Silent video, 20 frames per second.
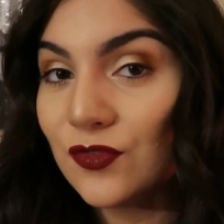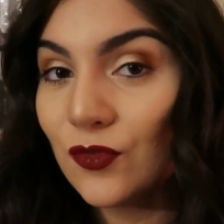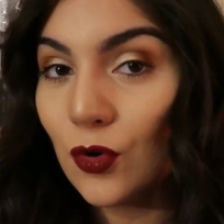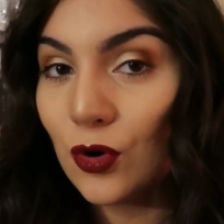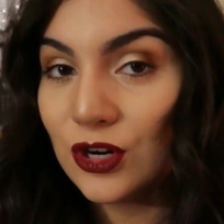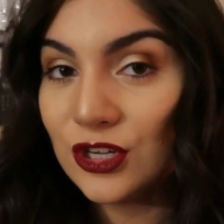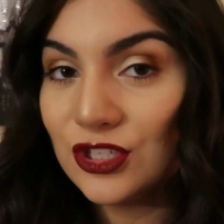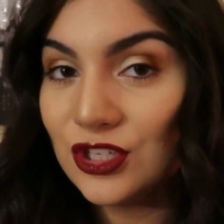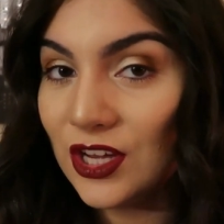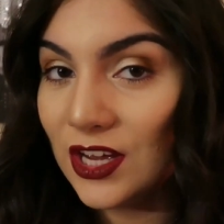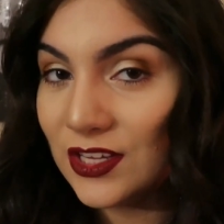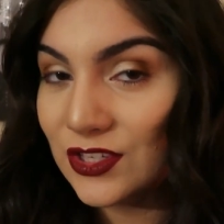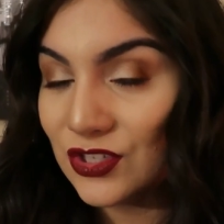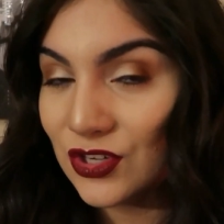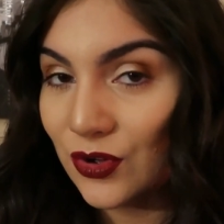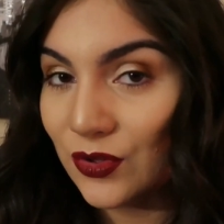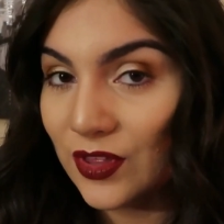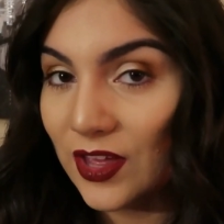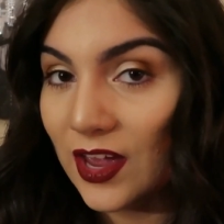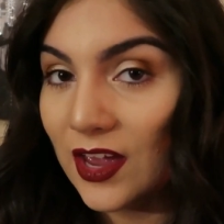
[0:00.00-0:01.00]
Of course, you
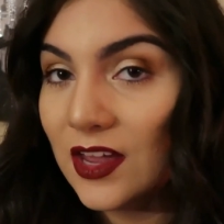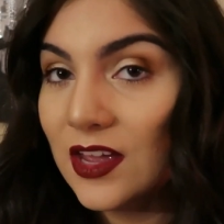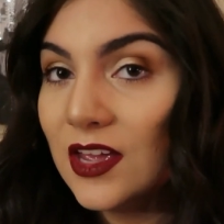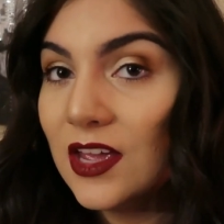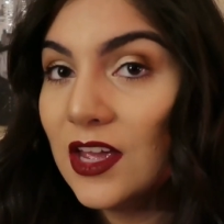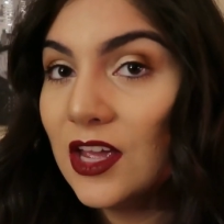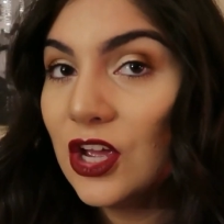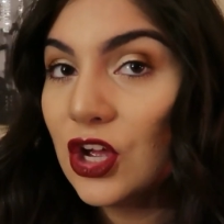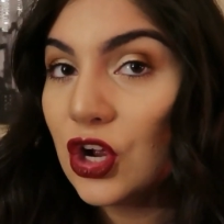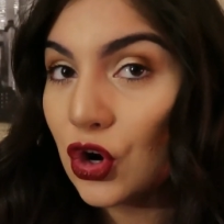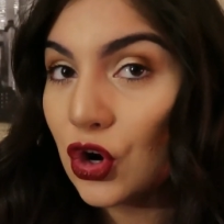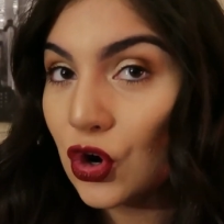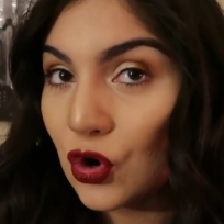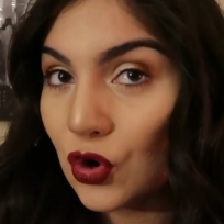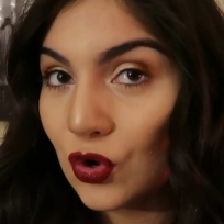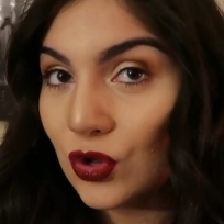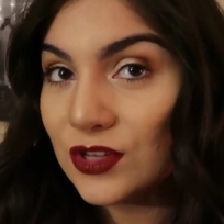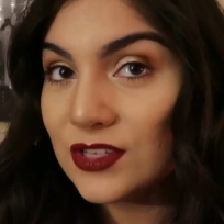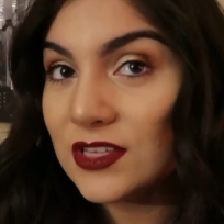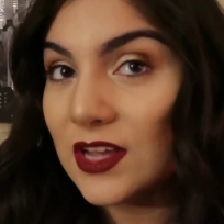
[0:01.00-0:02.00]
guys know that
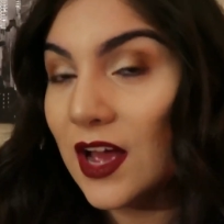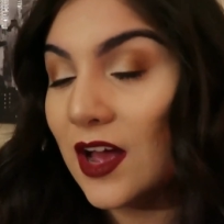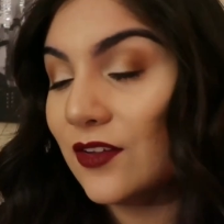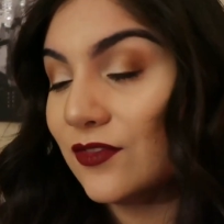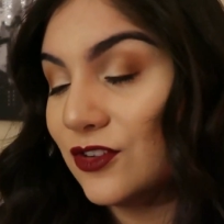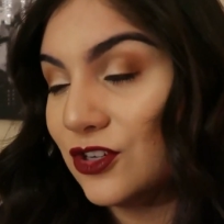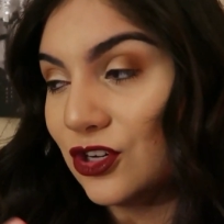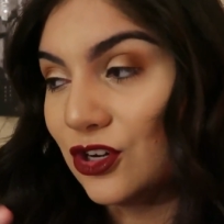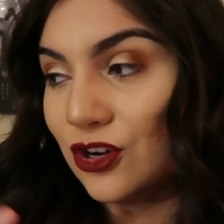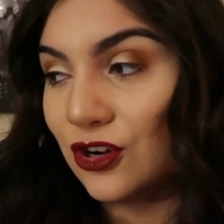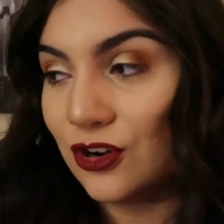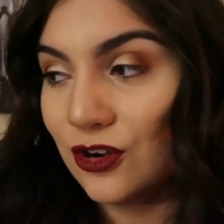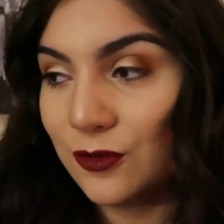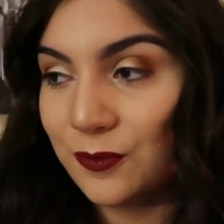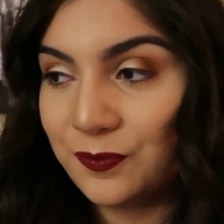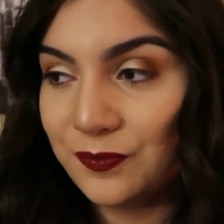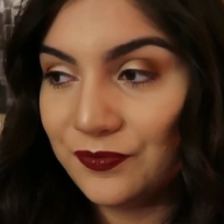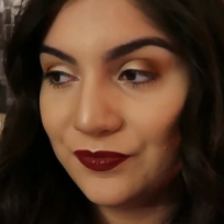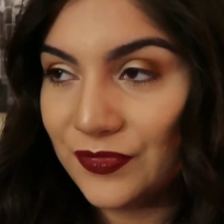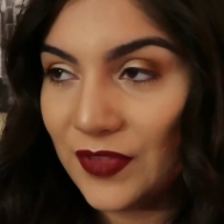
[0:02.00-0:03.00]
curls
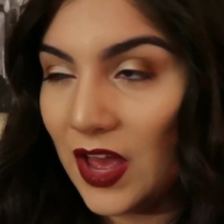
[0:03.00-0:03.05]
after